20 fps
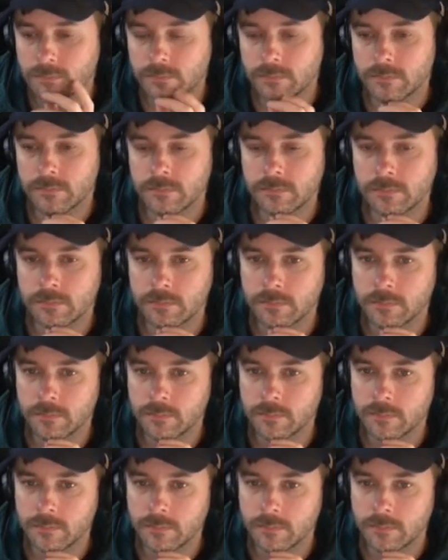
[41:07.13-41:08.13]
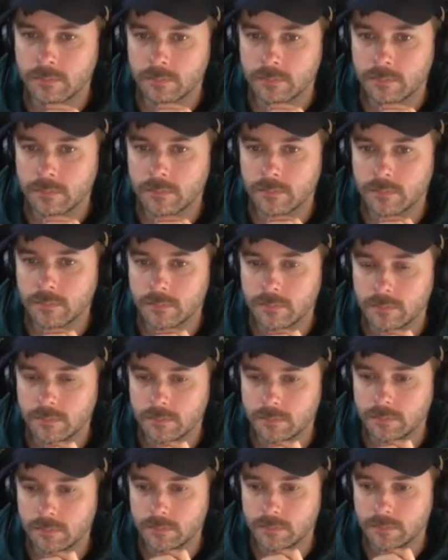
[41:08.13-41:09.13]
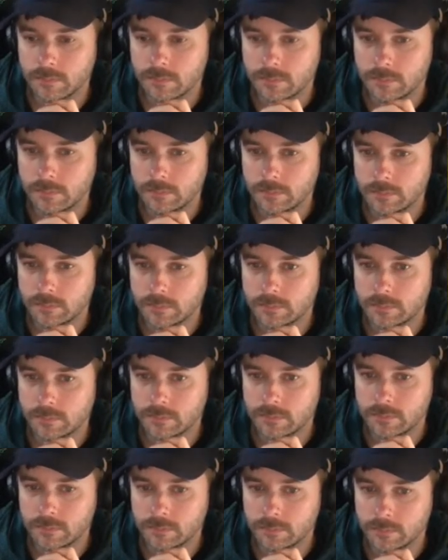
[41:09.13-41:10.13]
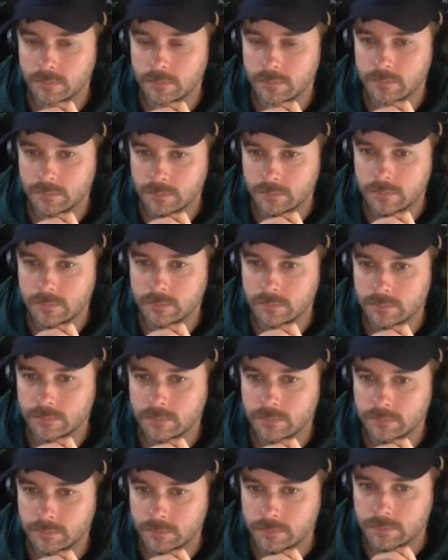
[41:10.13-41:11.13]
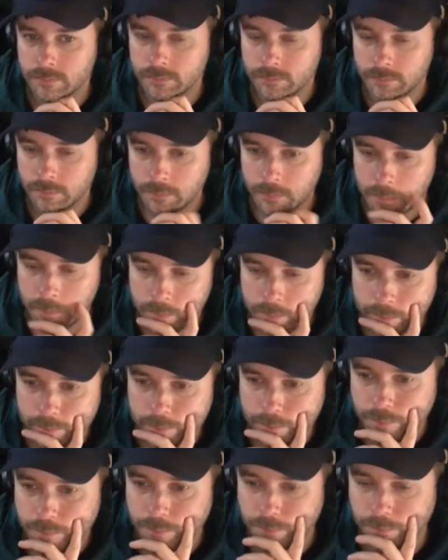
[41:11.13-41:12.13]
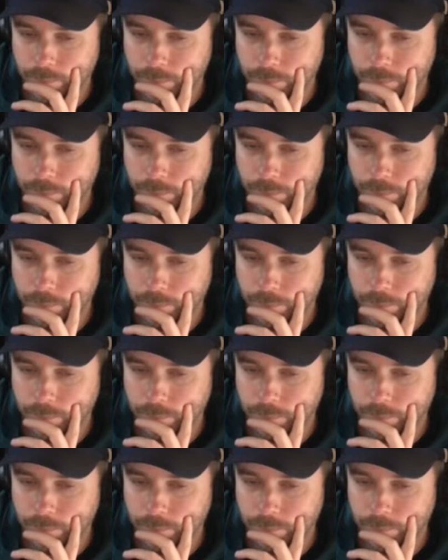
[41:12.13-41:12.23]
The person shown says nothing.